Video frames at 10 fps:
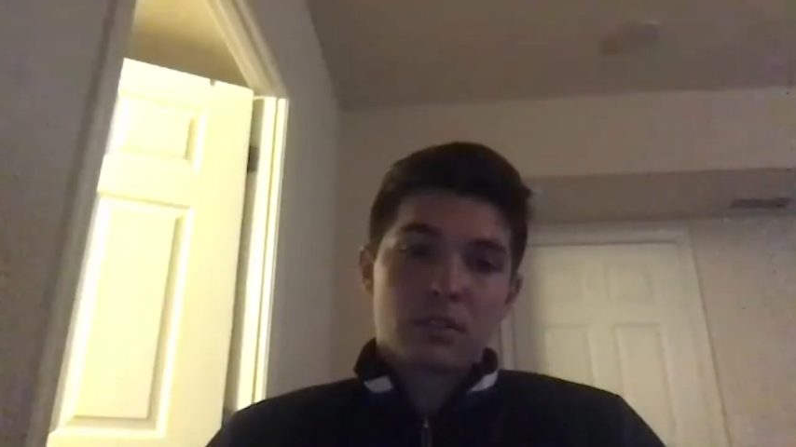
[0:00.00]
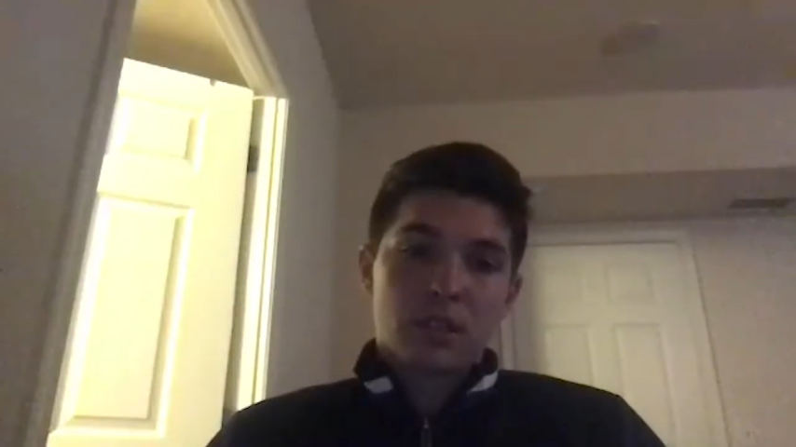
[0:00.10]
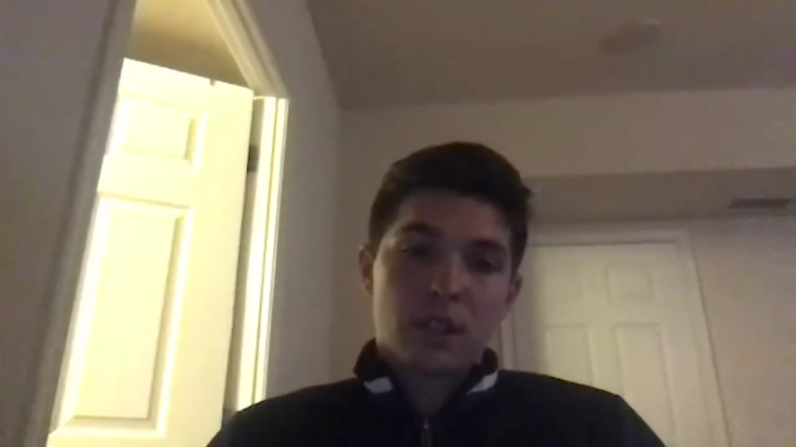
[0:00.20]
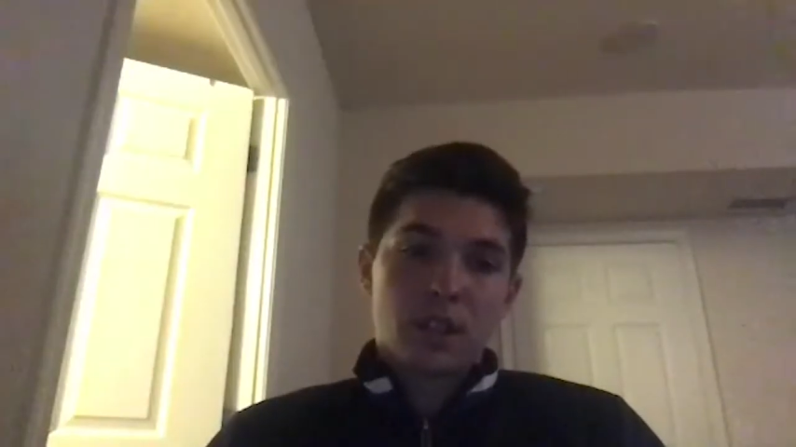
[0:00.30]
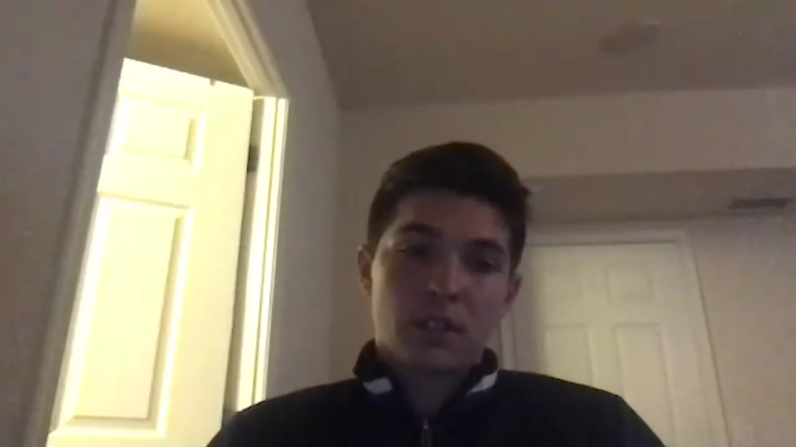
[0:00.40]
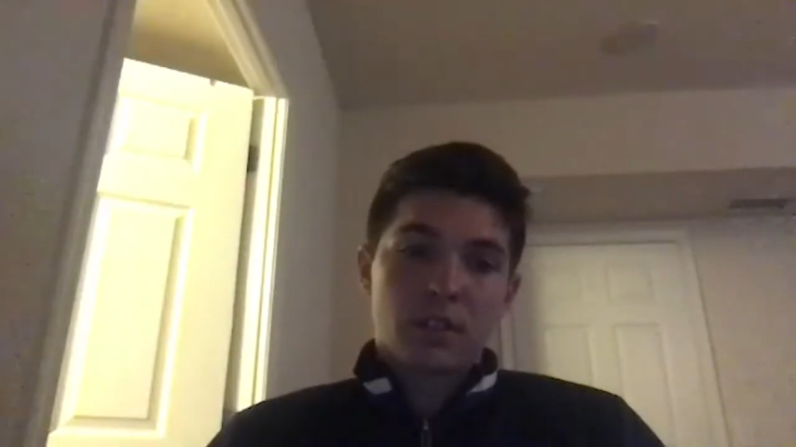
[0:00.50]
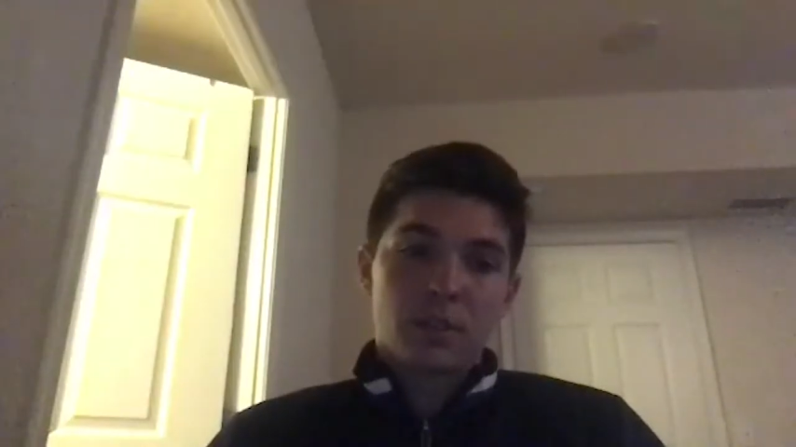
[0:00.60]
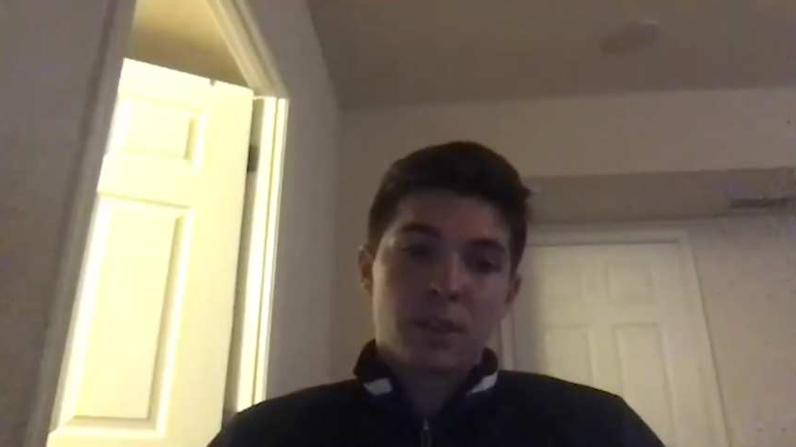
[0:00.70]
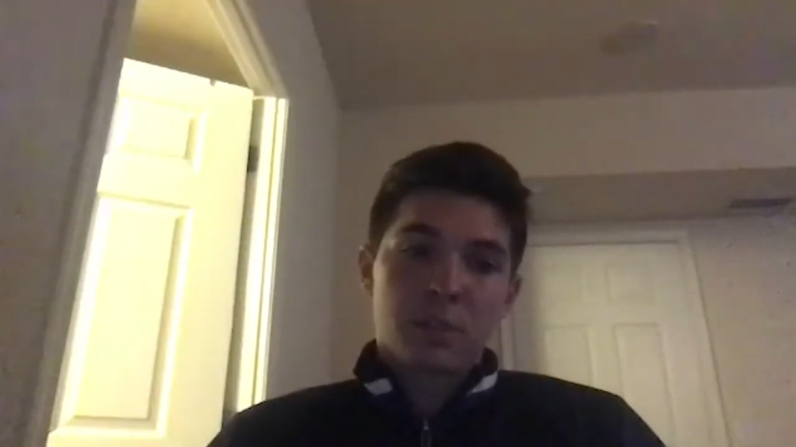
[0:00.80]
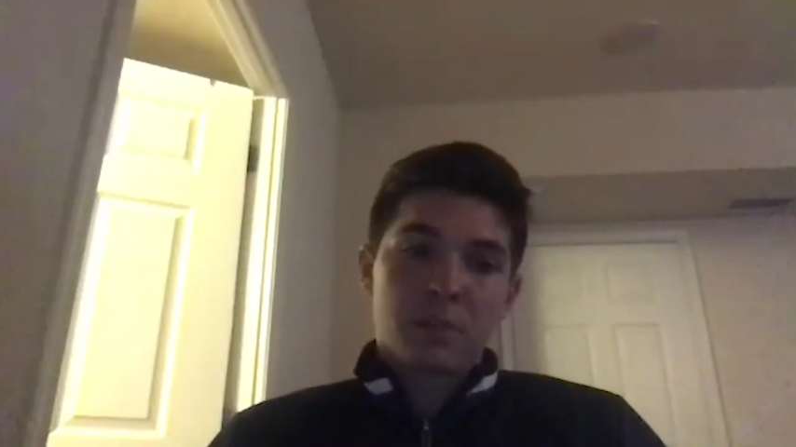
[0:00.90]
uh, the
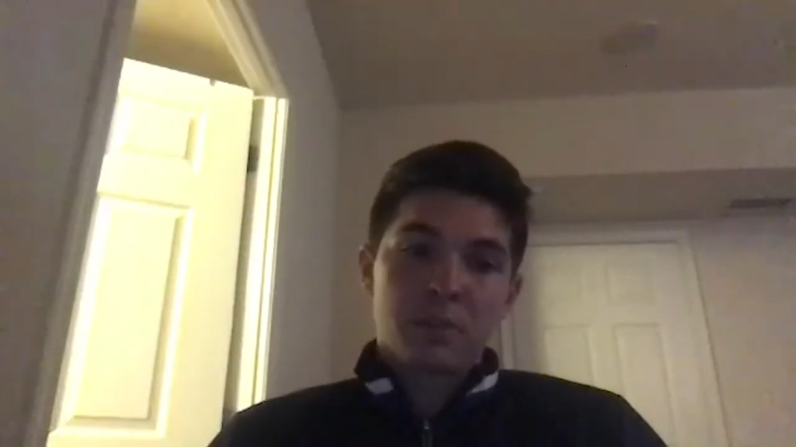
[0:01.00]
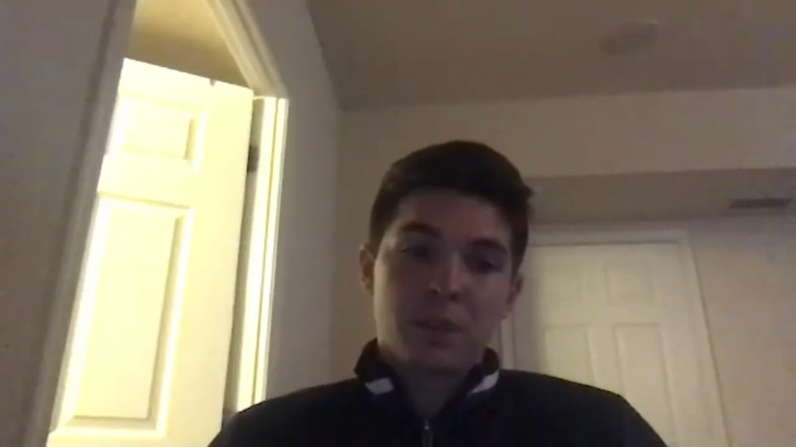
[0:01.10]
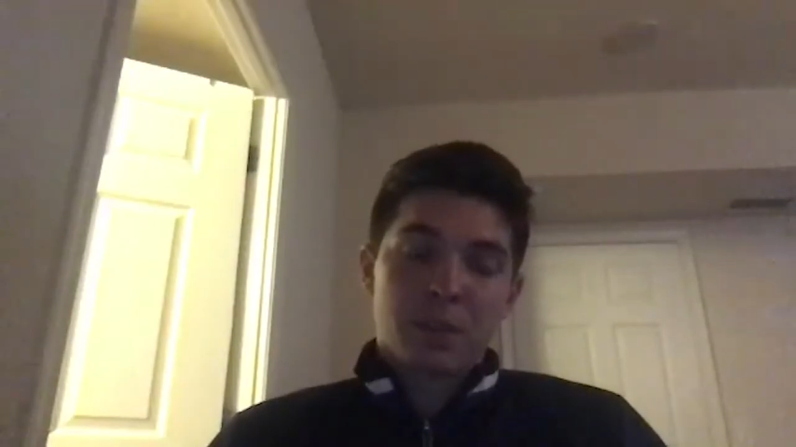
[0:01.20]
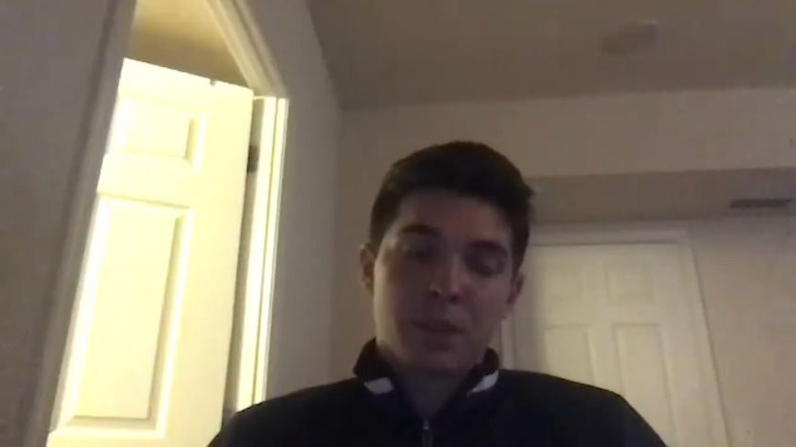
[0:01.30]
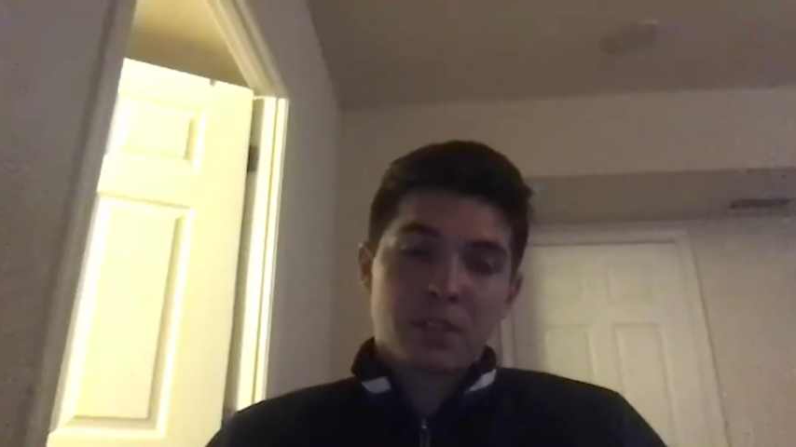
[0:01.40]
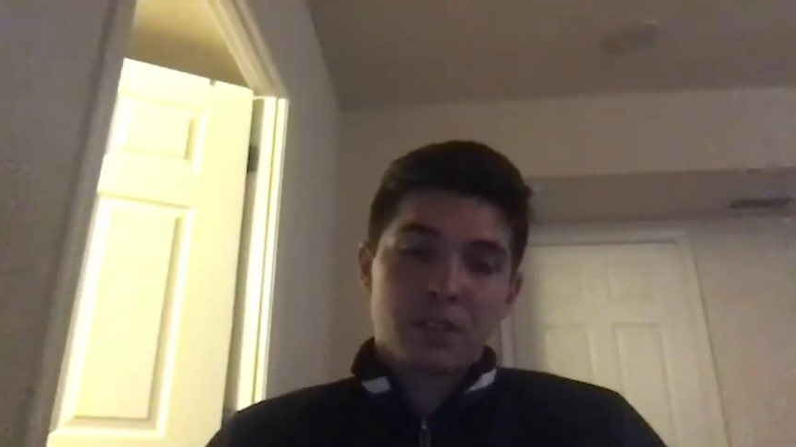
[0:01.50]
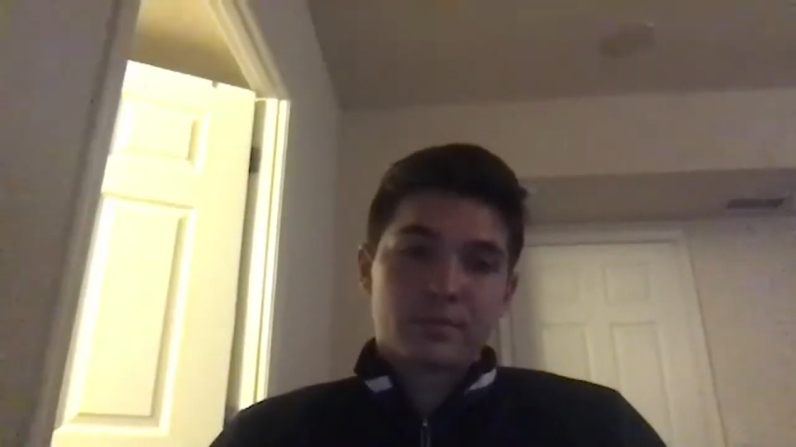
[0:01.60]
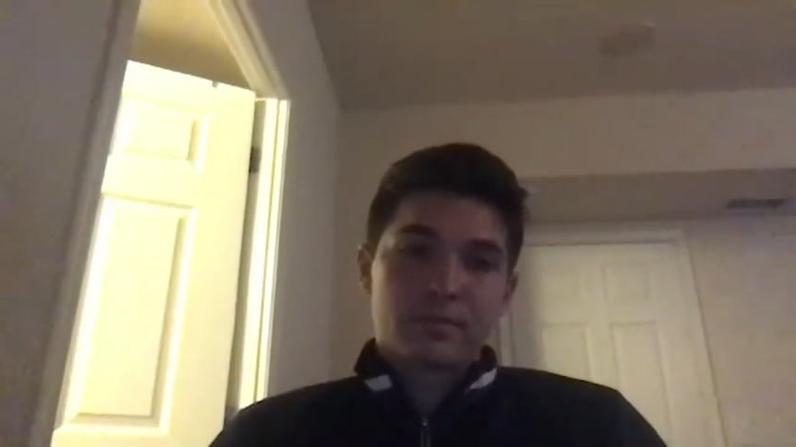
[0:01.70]
morale's been pretty positive.